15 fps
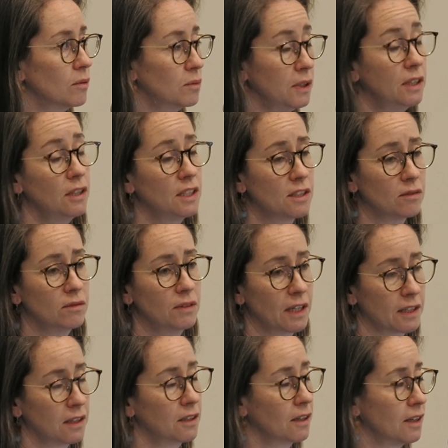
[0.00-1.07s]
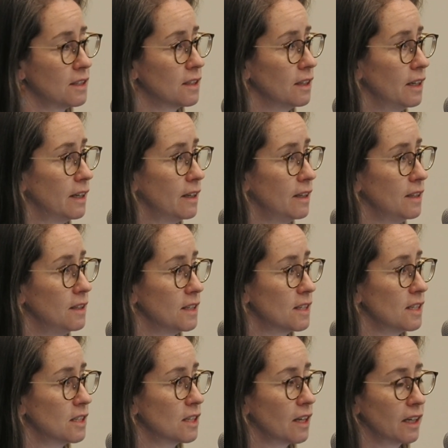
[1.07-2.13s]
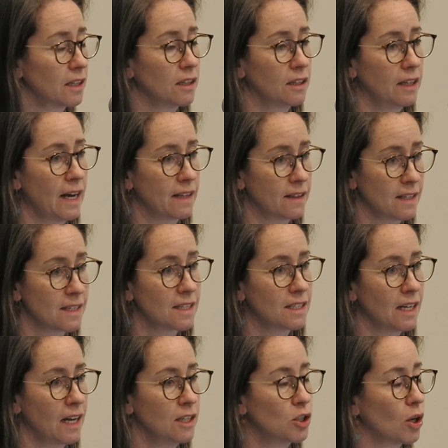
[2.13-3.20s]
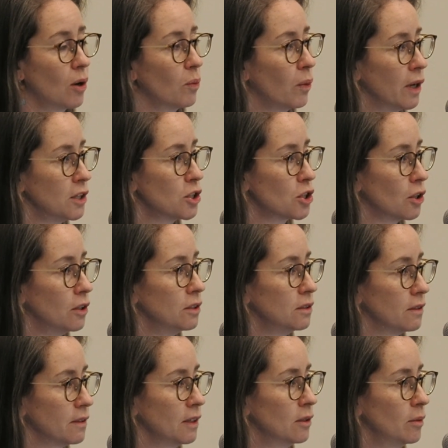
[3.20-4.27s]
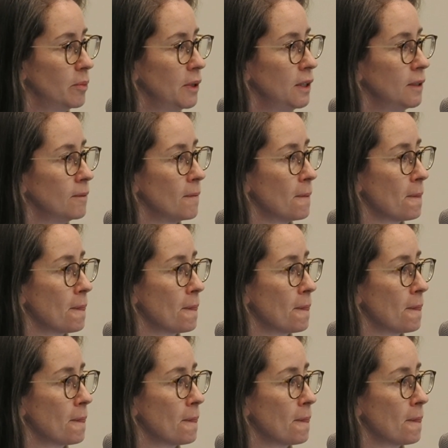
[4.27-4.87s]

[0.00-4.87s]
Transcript: we need to recognize that this is, like, at this stage, a one-shot therapy.